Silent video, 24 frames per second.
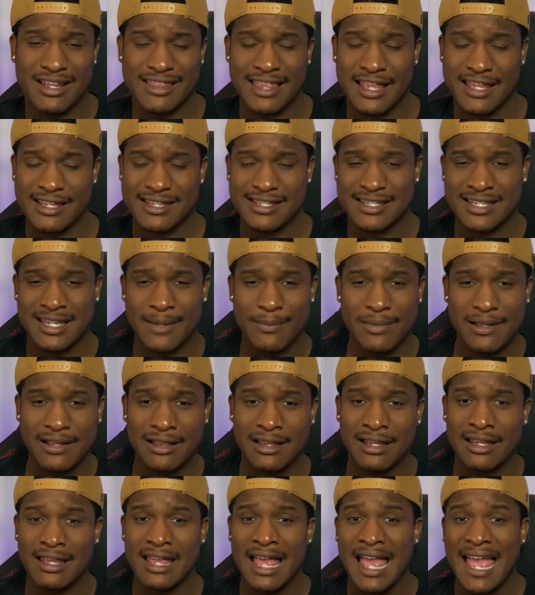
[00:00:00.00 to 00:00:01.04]
They
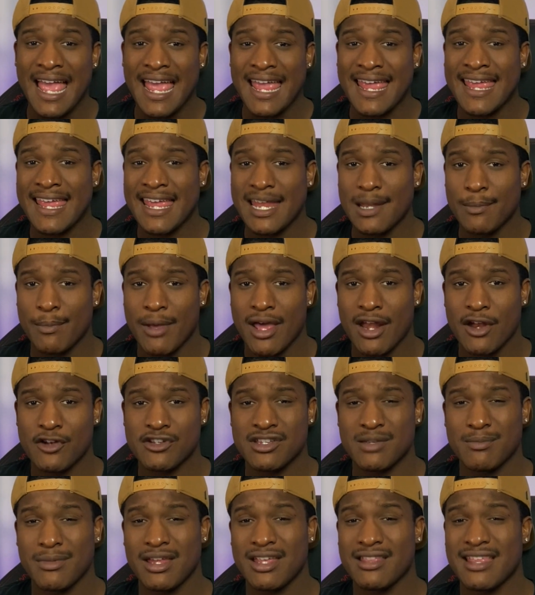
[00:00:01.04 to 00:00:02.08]
typically hit better
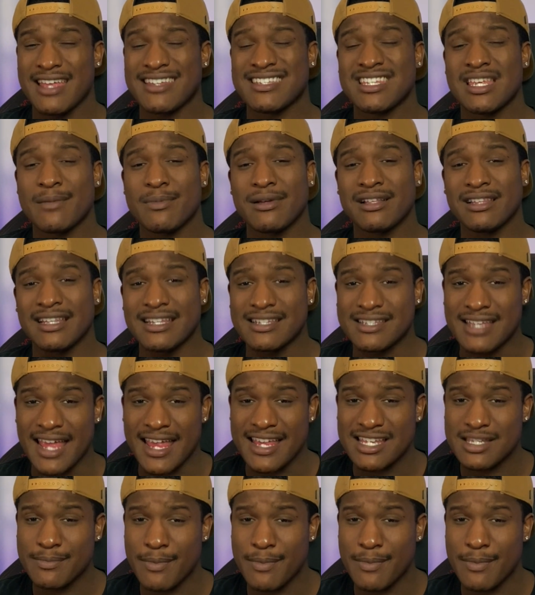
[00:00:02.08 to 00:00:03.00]
to me. They typically taste